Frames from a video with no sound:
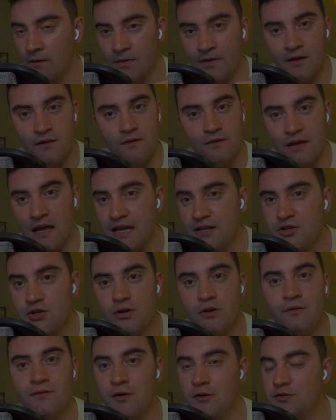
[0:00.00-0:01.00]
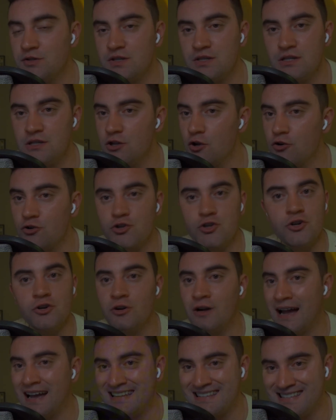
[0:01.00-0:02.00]
the nature versus
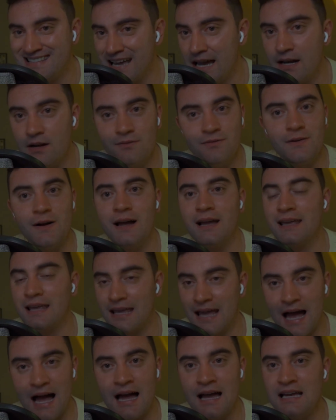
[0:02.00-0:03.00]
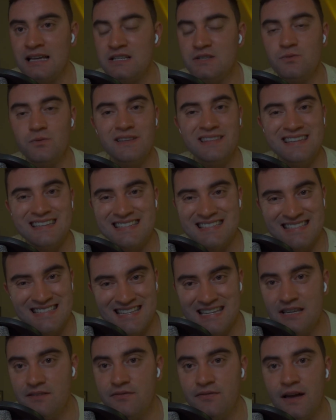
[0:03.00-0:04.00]
nurture, identifying guys with this
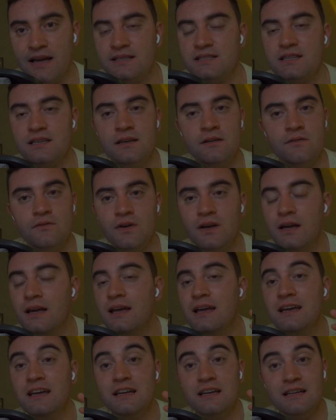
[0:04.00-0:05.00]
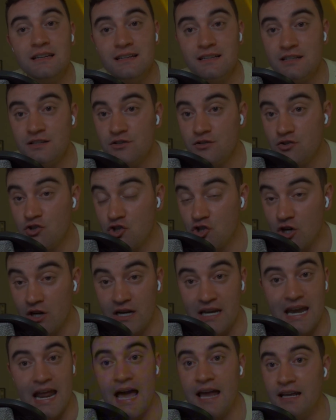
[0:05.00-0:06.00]
defensive
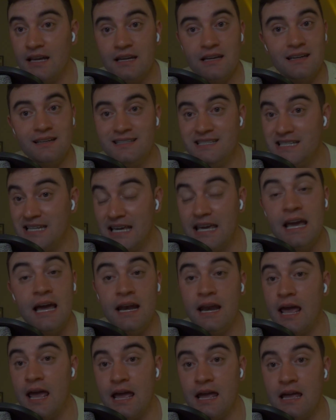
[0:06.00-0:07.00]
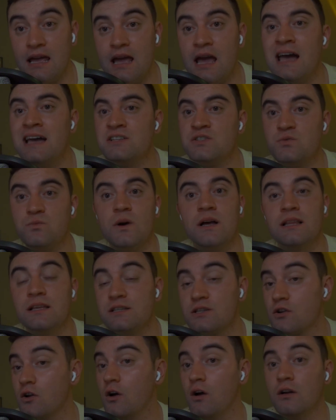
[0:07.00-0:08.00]
genetic DNA, as well
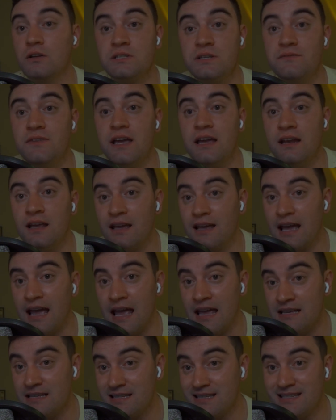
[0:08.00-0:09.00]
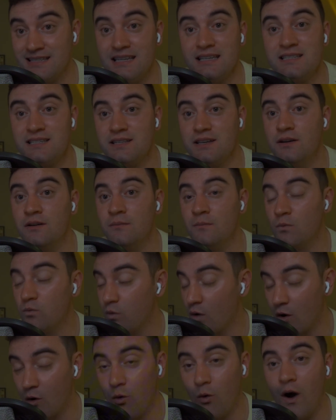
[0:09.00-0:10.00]
as cultivating a system
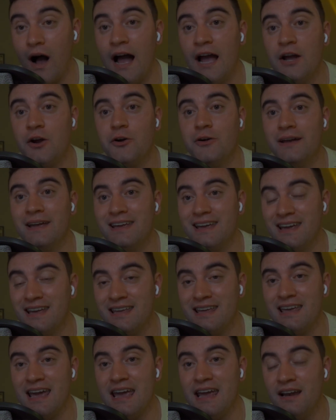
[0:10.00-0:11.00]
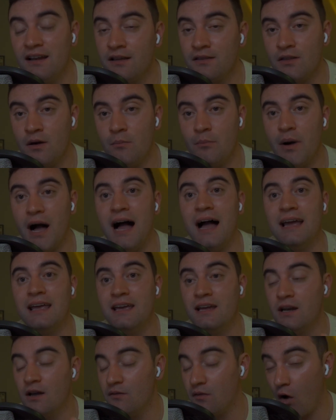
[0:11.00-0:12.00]
requiring and gaining the
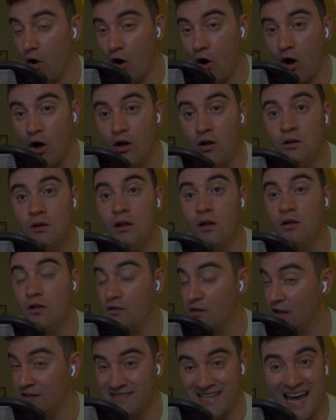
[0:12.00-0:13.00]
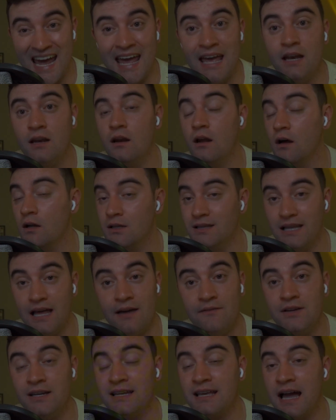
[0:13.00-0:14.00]
buy-in of all 10,
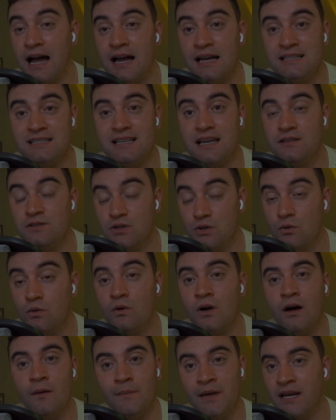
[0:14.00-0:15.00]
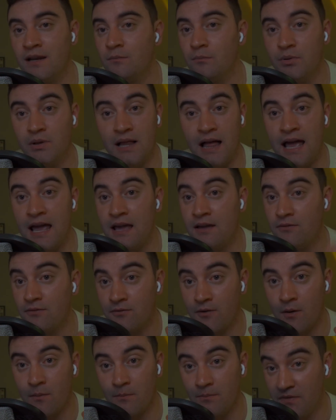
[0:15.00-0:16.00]
11 guys that do come in and play
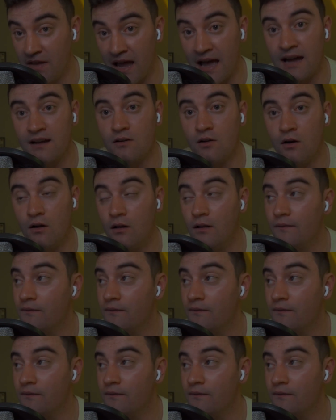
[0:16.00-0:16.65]
from Dagnall.